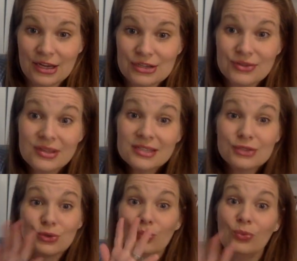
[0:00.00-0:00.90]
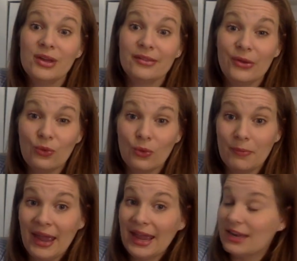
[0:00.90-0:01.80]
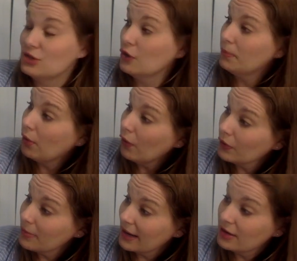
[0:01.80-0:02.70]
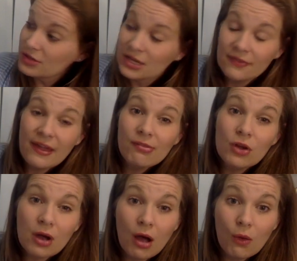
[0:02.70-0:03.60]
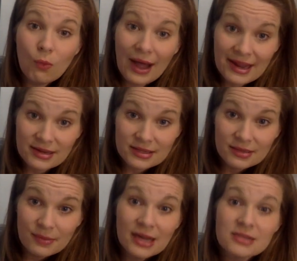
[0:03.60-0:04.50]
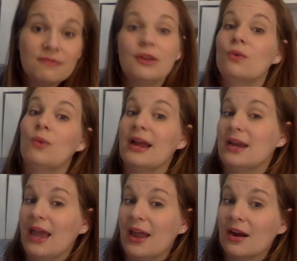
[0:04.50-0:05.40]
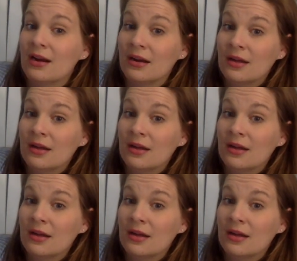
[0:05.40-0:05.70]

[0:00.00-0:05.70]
So this is a really cool page. Polar bears, they look all white because of their white hair